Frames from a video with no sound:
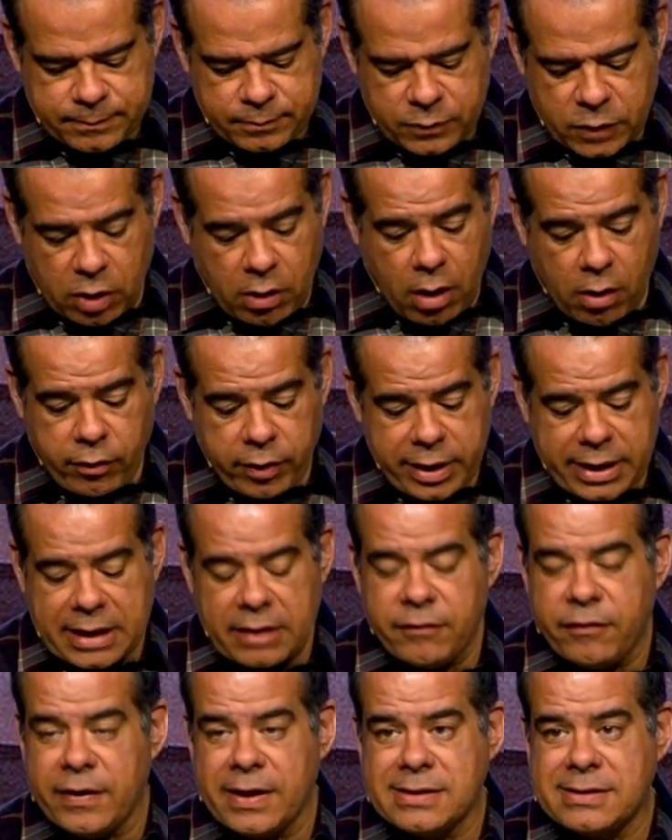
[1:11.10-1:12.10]
They're already
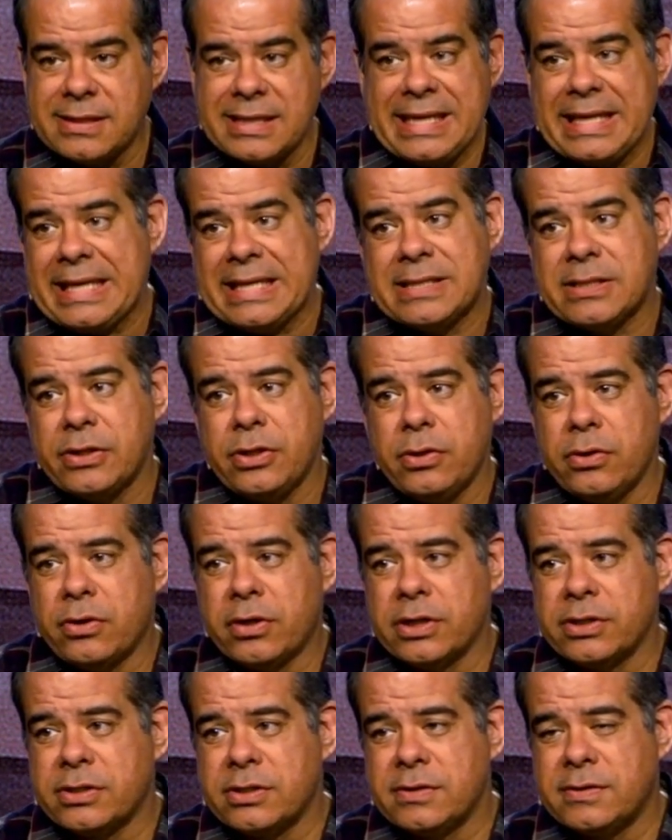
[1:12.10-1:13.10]
convinced that he isn't who
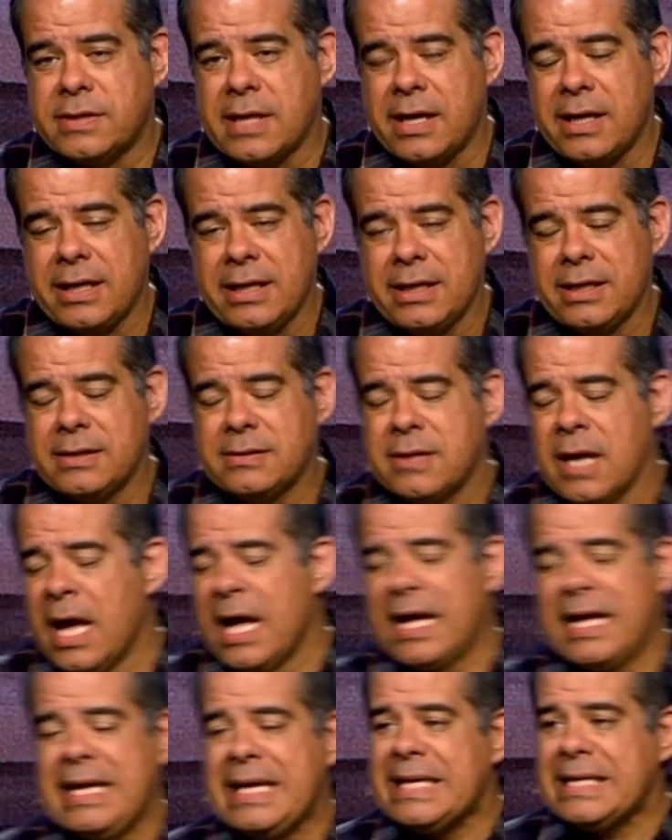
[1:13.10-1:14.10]
Christians say he is.
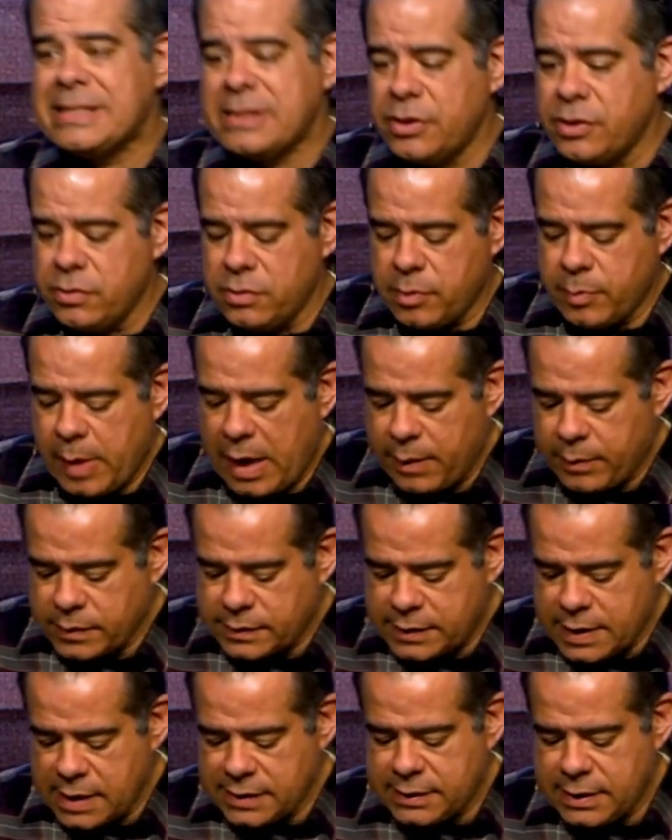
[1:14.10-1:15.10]
He isn't who the Bible
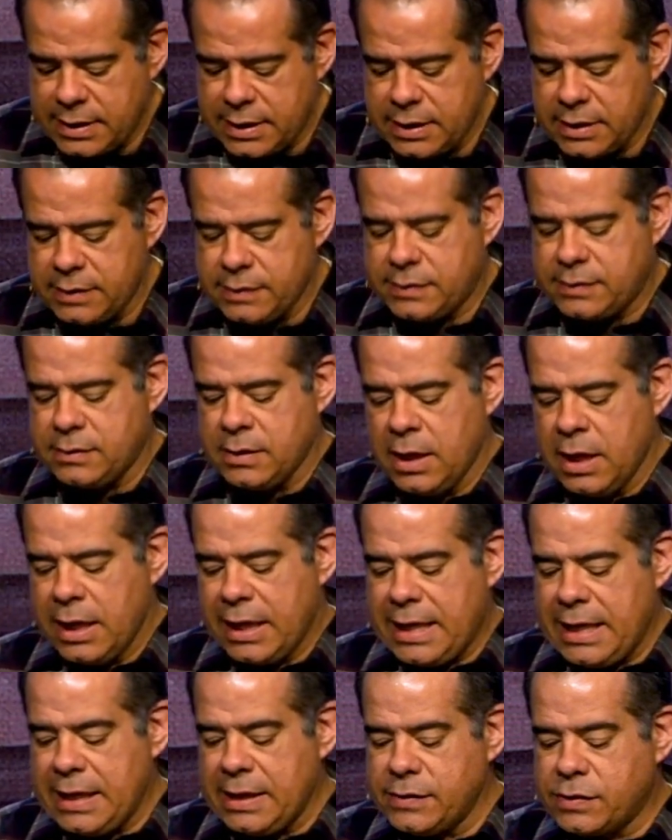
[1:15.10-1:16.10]
says he is.
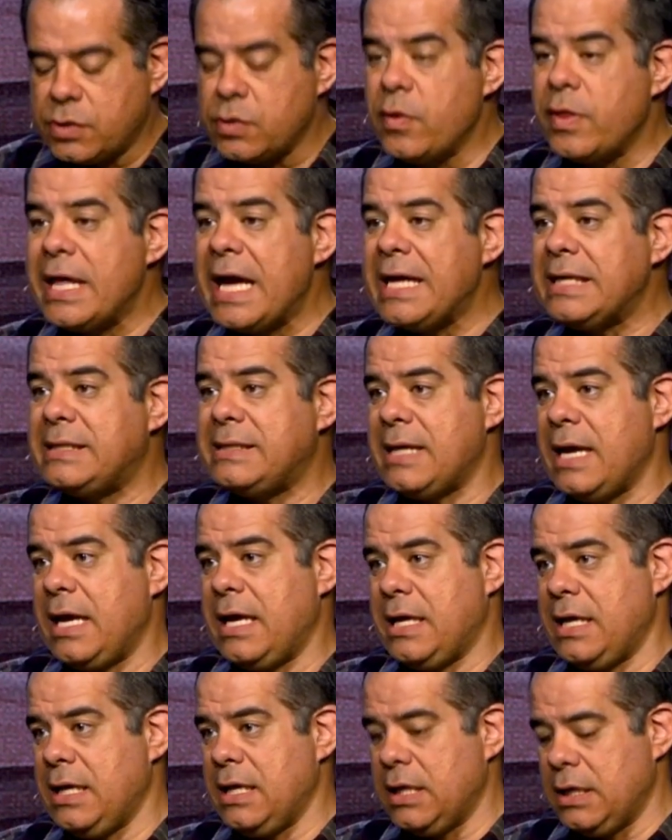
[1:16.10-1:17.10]
He is who they say
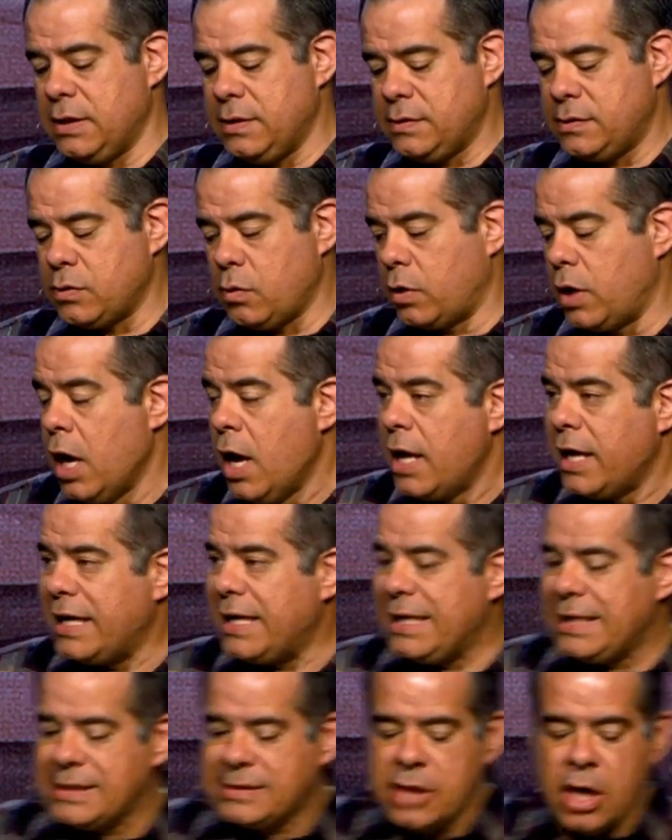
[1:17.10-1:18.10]
he is, or
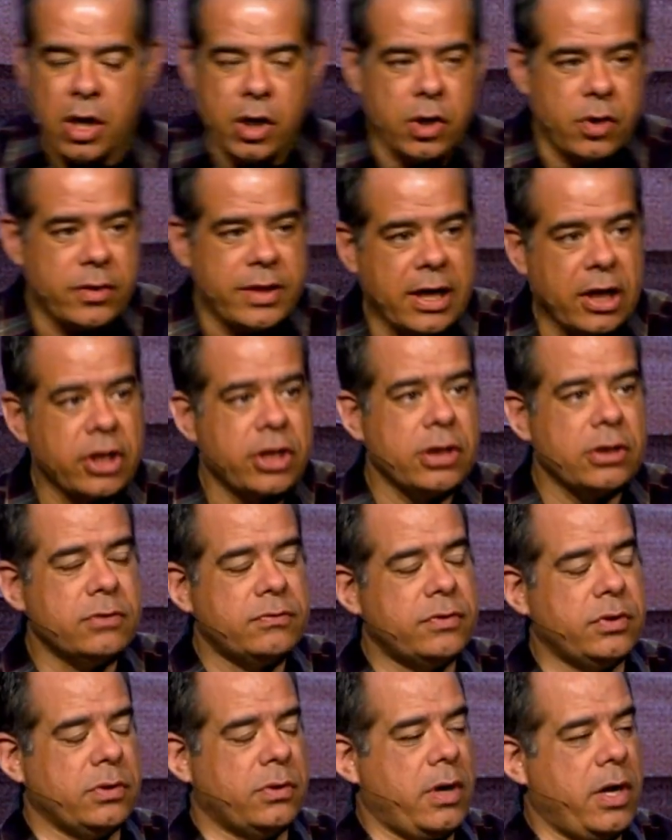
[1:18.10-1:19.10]
he is who their
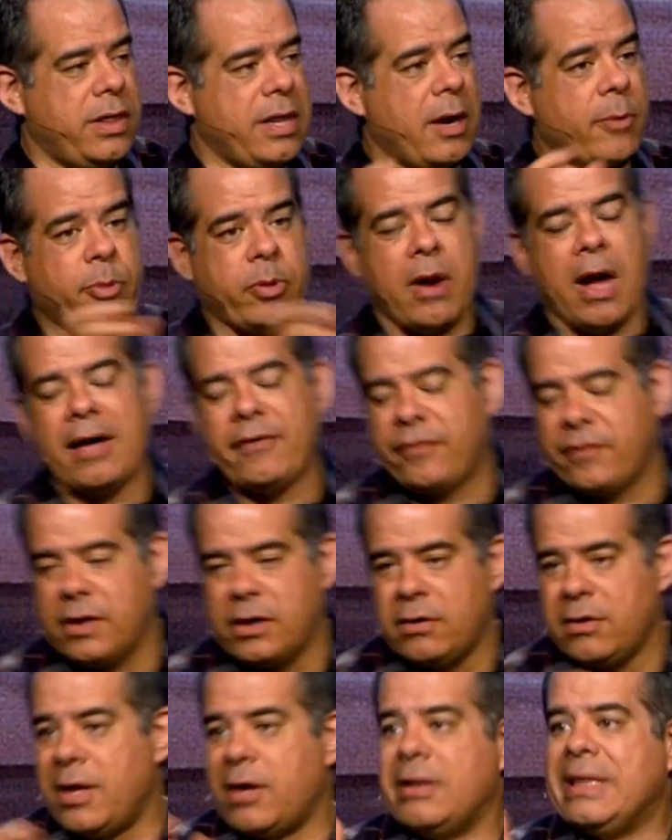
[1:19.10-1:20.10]
guru or their prophet
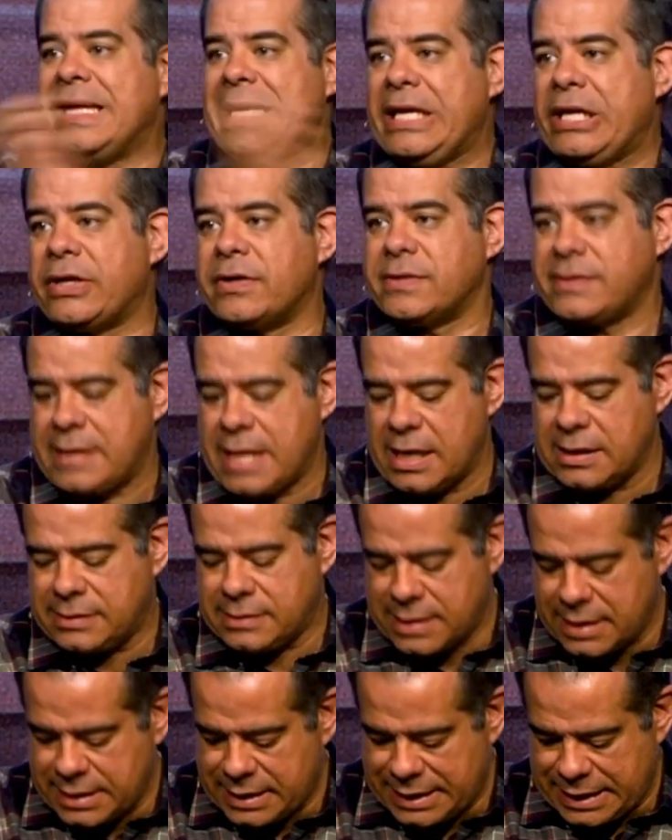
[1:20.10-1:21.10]
or their leader says
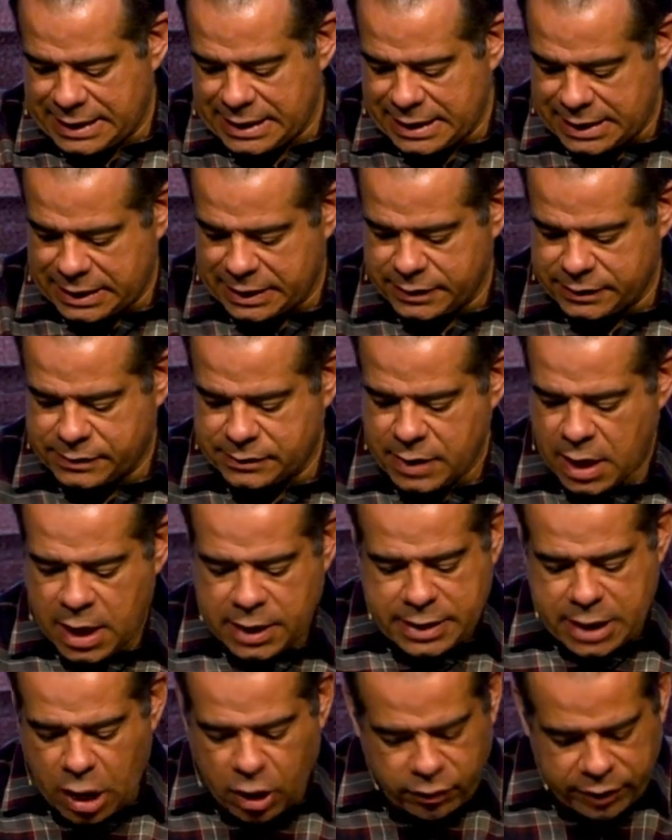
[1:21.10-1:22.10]
that he is.
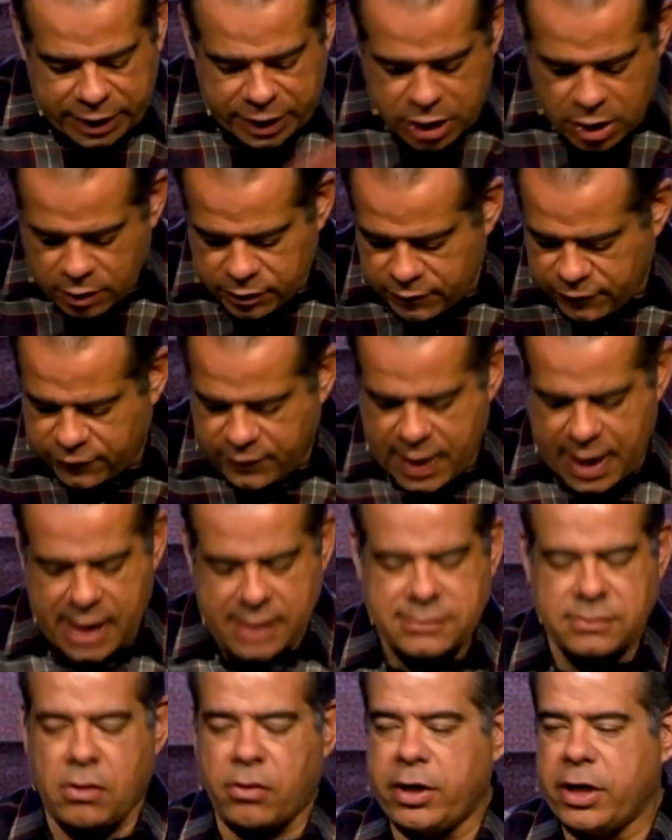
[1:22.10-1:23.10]
They already know the
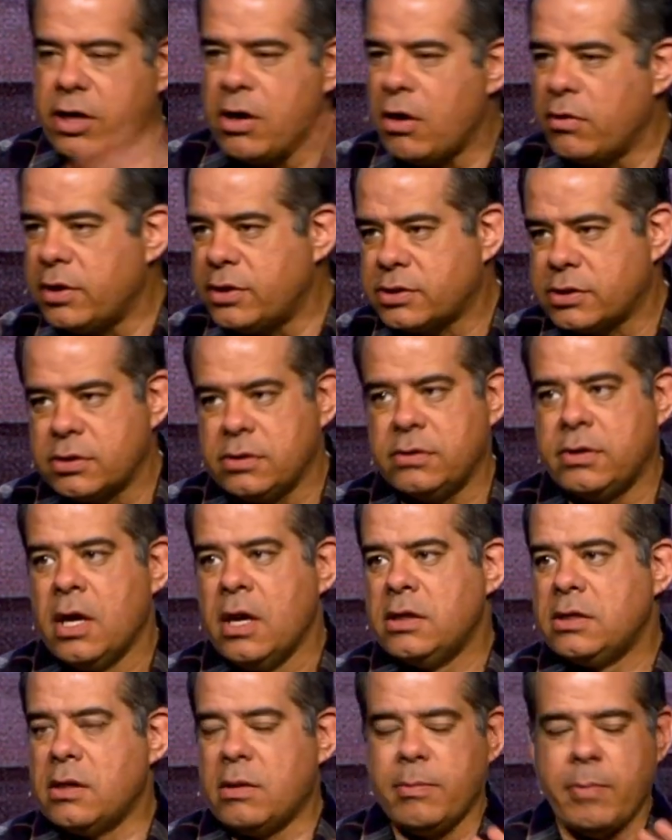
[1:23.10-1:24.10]
facts, already know the
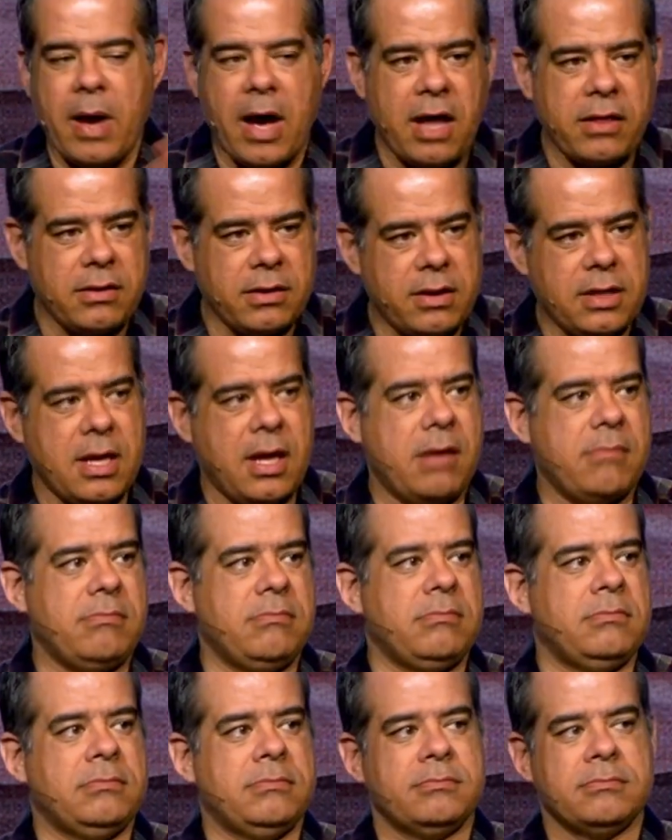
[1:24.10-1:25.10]
truth. Don't bother
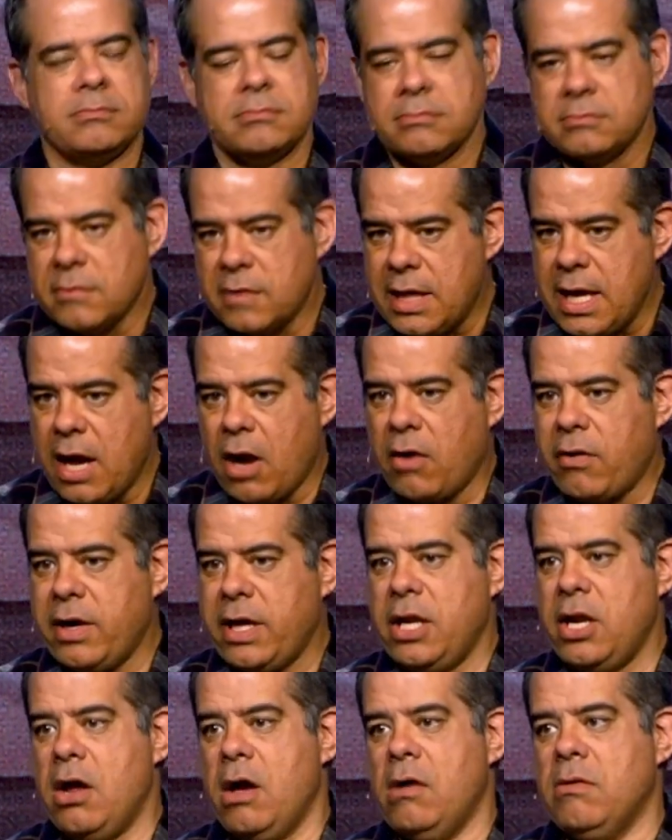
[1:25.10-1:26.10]
them. They
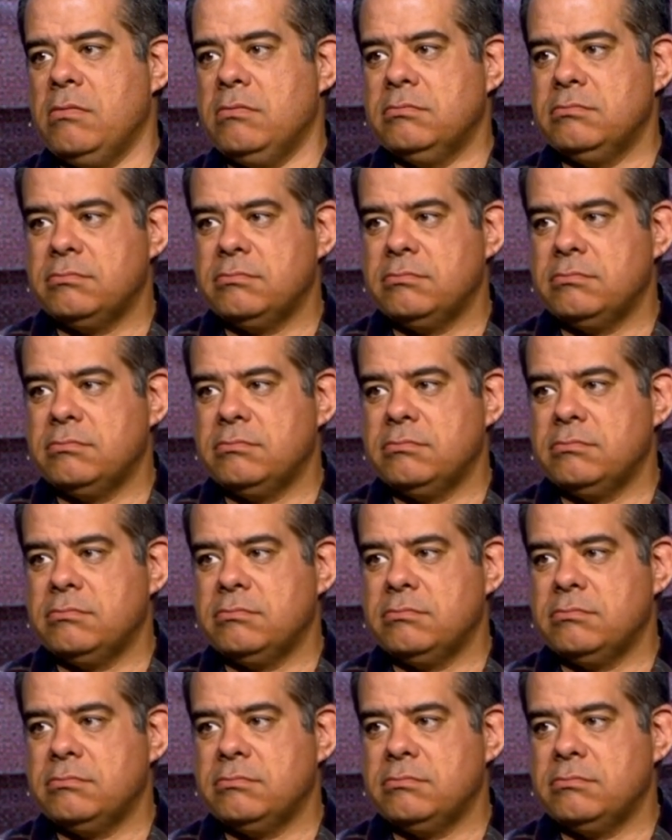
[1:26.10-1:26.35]
already know,